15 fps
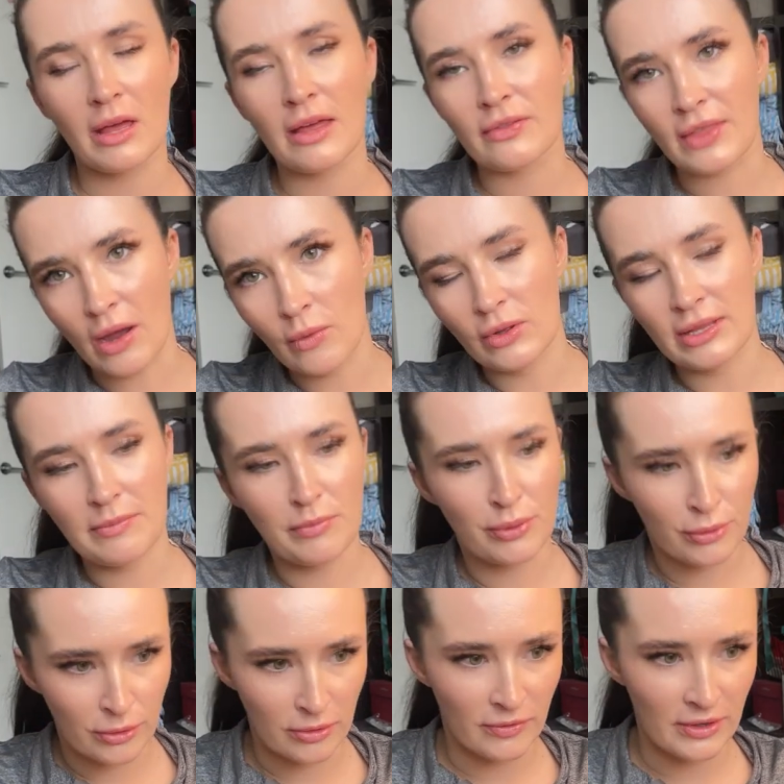That will
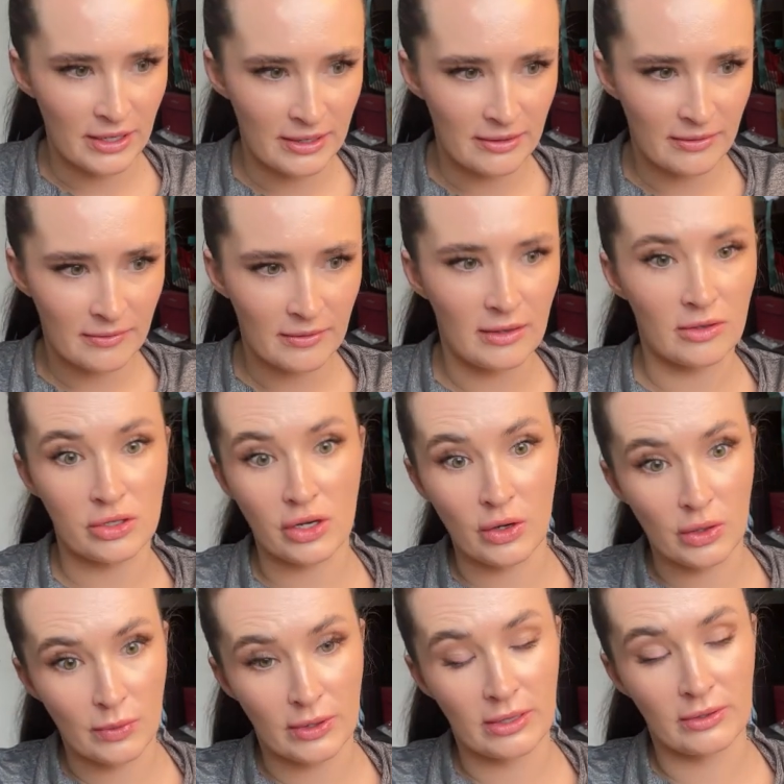improve it. I'll show
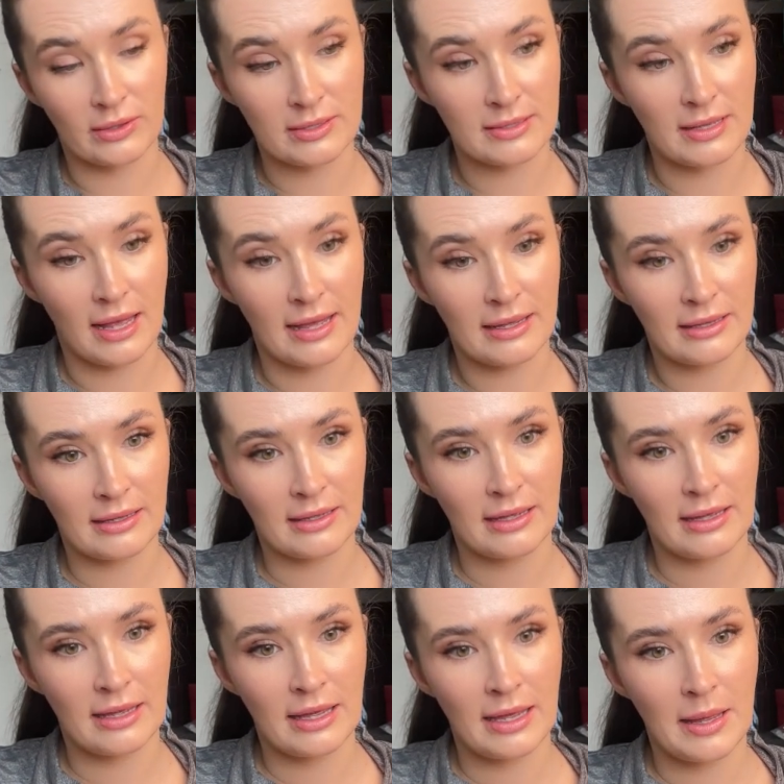you what it looks like.
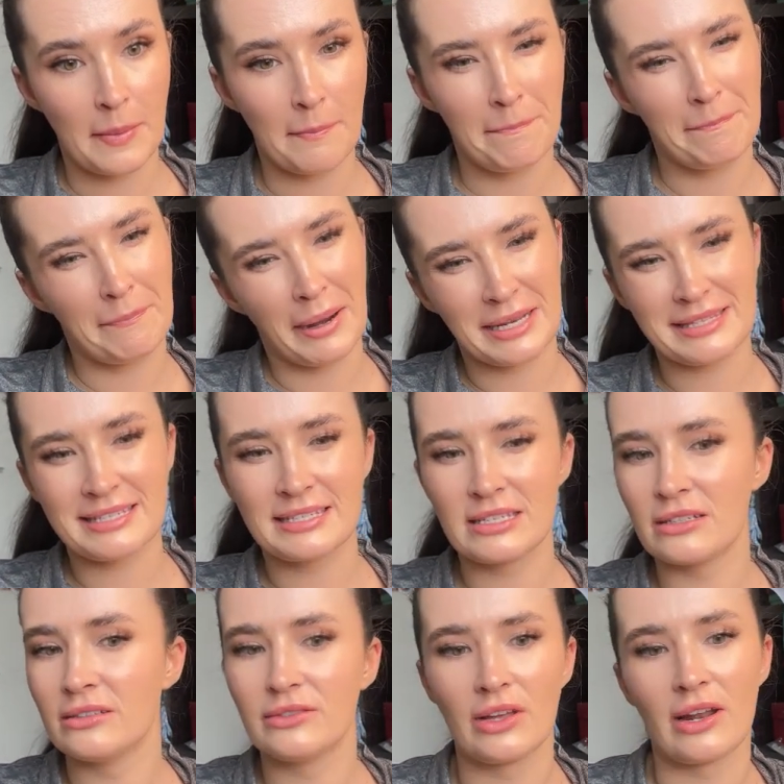But it's
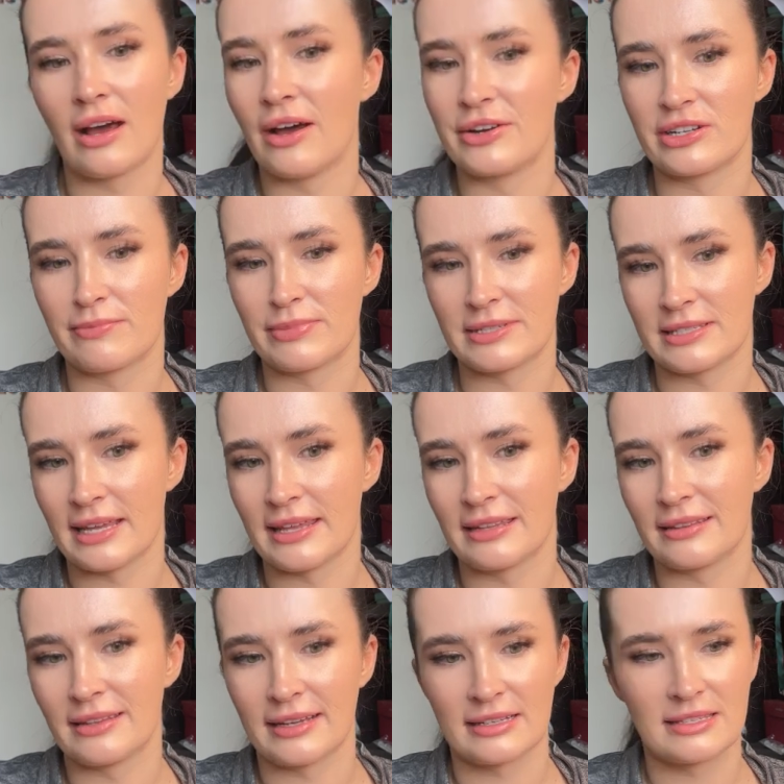still not 100%.
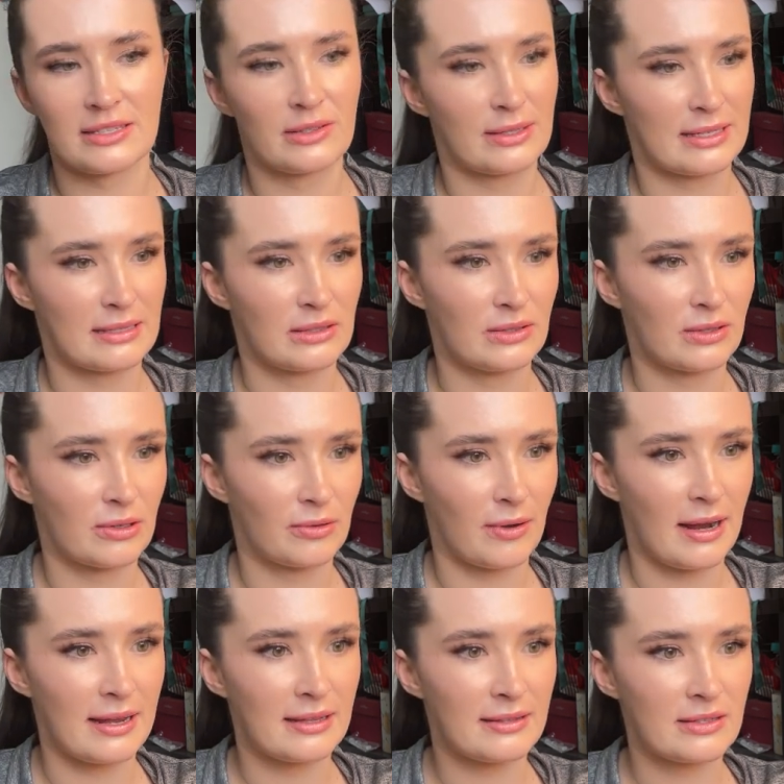Like, it still doesn't look
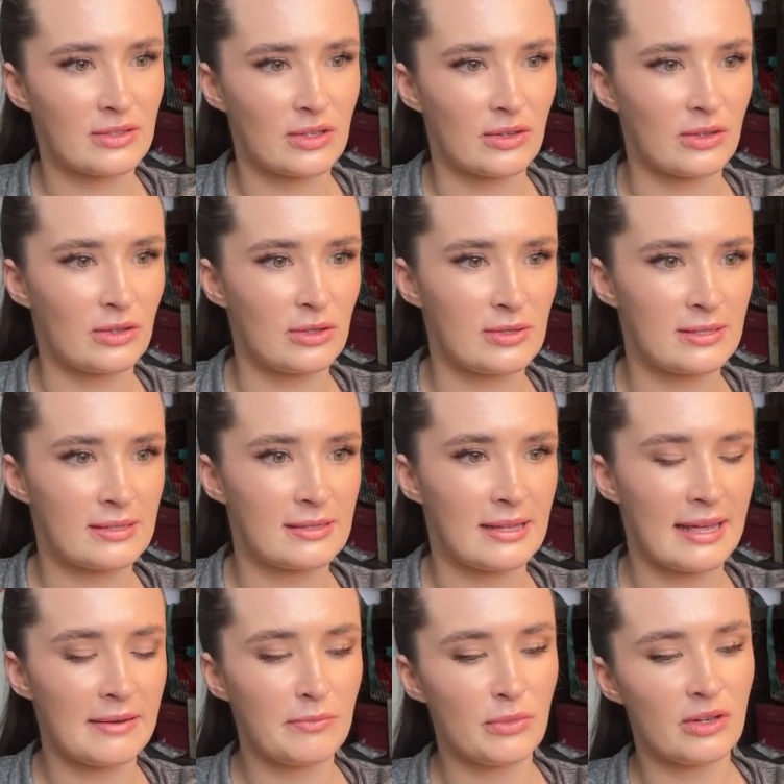great. So you
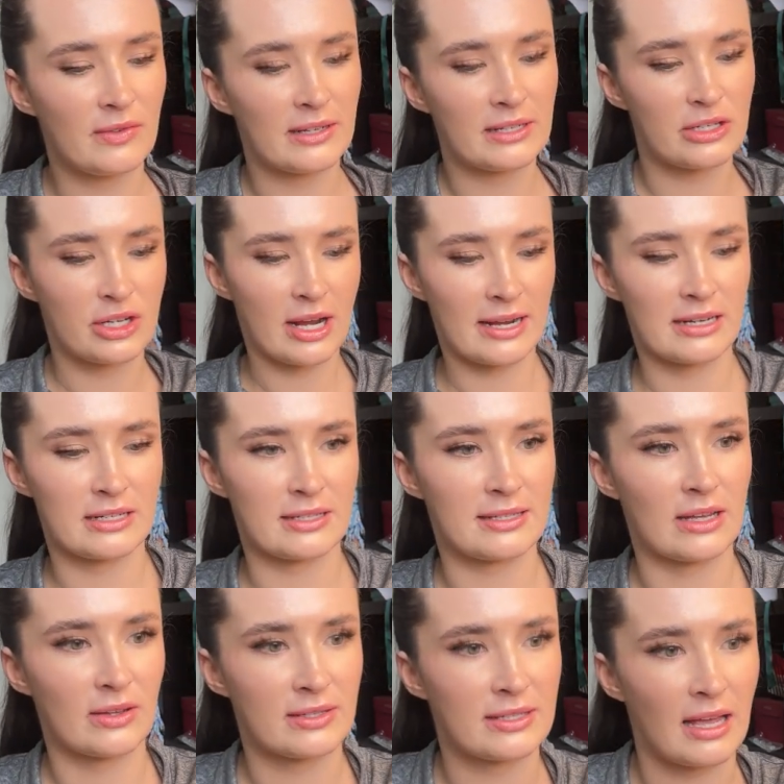then move into change
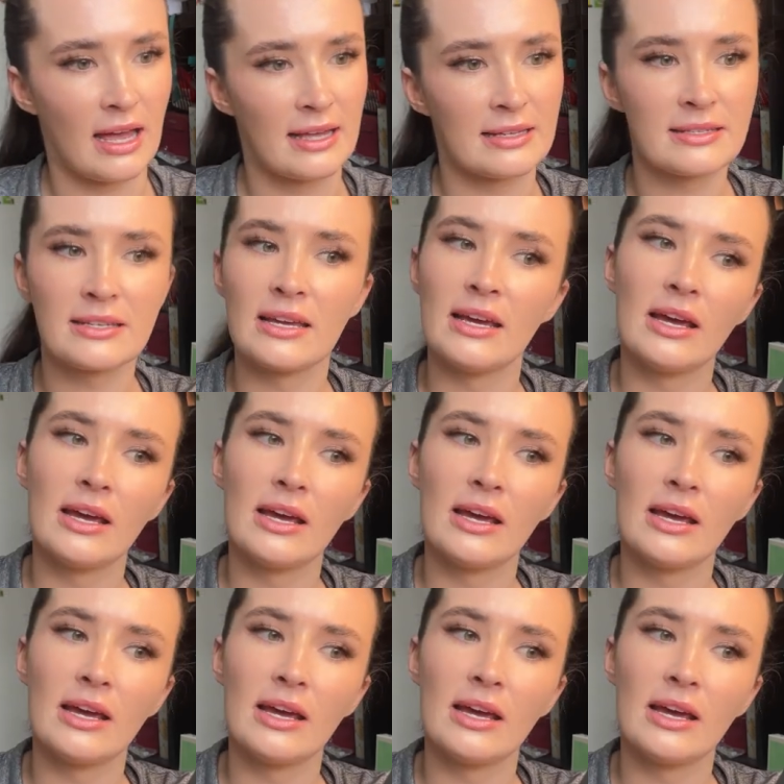cell size.